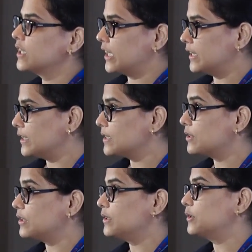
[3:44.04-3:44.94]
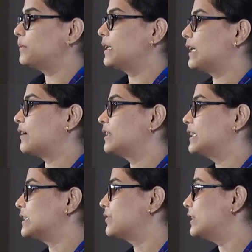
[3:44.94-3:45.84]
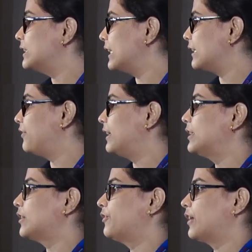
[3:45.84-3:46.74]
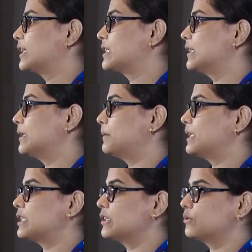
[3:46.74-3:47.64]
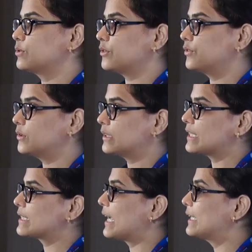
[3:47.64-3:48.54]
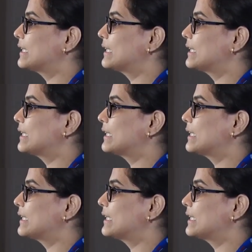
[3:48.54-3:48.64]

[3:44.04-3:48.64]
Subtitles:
In insulinoma nowadays, with the advent of functional imaging, use of DOTA scan,